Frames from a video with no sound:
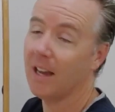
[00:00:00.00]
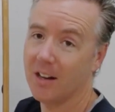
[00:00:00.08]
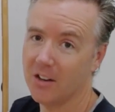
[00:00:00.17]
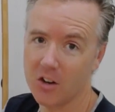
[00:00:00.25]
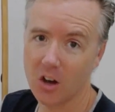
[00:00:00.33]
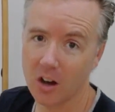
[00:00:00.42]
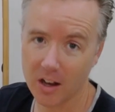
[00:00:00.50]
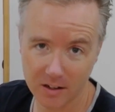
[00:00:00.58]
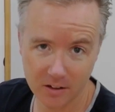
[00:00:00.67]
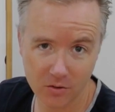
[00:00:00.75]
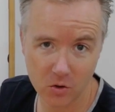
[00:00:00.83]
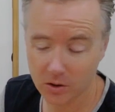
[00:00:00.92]
and a
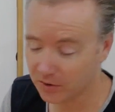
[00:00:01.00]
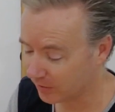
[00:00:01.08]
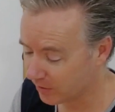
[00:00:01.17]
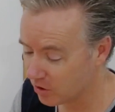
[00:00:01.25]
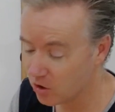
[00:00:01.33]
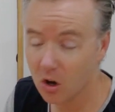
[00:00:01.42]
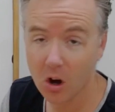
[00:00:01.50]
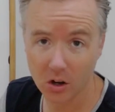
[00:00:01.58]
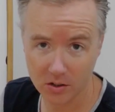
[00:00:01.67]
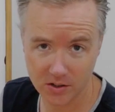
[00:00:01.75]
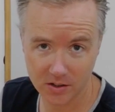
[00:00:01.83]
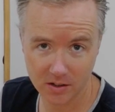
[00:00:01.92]
9. Of course, it's
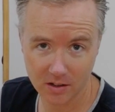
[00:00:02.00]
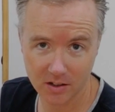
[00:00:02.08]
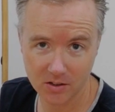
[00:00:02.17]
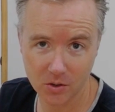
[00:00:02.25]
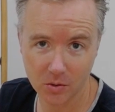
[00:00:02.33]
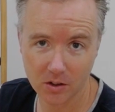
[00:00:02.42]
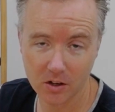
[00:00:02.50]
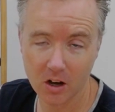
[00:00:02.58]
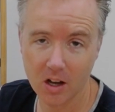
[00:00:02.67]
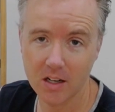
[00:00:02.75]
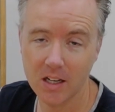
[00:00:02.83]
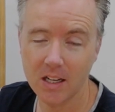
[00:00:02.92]
not a 2 and a
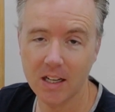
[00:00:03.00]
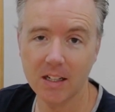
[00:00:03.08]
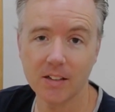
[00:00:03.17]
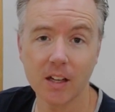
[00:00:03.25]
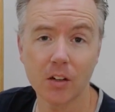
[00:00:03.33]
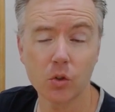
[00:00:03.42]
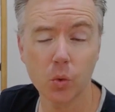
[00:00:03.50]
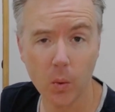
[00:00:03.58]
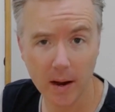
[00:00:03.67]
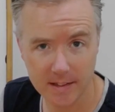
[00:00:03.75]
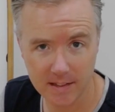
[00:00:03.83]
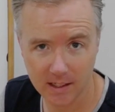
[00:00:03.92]
9, it's a
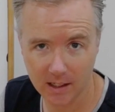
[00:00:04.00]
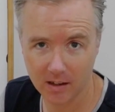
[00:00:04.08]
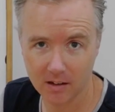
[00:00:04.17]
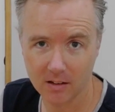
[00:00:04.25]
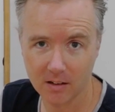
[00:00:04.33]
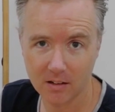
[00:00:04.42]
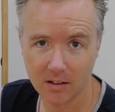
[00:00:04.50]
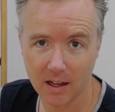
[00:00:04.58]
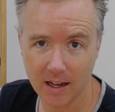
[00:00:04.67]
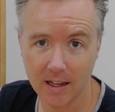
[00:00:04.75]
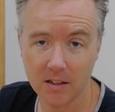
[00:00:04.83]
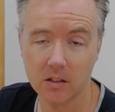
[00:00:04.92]
20
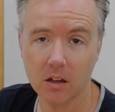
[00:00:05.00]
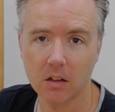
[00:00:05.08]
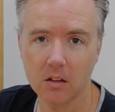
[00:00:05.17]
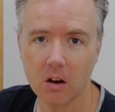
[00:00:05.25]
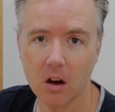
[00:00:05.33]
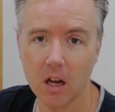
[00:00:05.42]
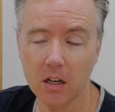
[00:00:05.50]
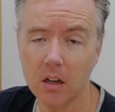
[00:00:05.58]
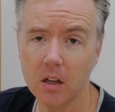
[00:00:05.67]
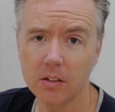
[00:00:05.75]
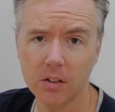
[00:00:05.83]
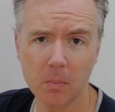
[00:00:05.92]
and a 9.
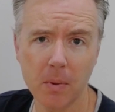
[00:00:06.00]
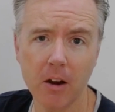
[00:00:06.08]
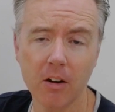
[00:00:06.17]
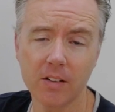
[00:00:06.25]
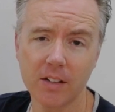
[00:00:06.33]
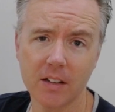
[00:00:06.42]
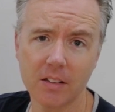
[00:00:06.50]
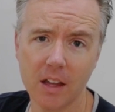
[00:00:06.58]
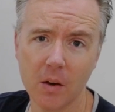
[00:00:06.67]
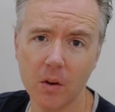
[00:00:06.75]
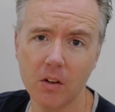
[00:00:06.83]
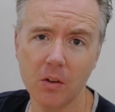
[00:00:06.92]
So parents out
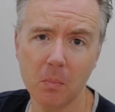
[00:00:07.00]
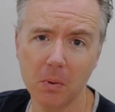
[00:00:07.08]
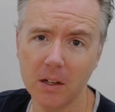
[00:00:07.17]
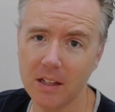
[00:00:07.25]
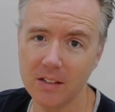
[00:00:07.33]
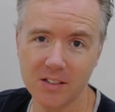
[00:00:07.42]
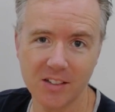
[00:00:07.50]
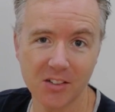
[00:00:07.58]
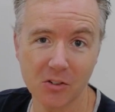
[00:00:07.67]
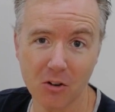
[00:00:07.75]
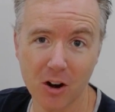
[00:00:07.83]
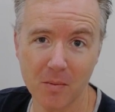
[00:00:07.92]
there, when you please
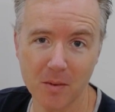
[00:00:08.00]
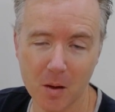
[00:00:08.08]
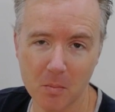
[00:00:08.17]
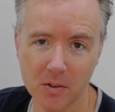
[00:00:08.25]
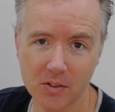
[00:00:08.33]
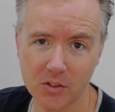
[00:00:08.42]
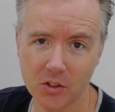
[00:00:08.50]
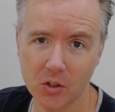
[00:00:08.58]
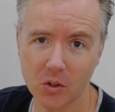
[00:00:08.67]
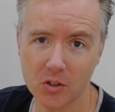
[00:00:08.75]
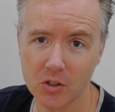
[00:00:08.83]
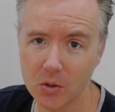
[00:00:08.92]
describe numbers to
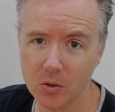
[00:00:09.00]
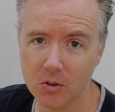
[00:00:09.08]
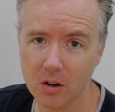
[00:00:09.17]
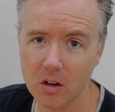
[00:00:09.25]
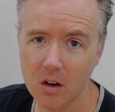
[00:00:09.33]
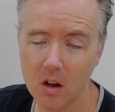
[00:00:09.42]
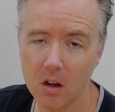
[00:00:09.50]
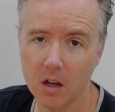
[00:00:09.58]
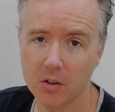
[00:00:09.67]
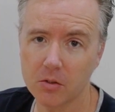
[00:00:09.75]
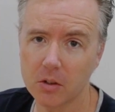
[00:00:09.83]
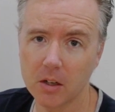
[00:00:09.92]
your children,
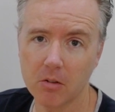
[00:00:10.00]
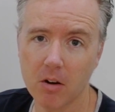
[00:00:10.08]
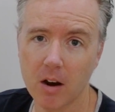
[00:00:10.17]
it's really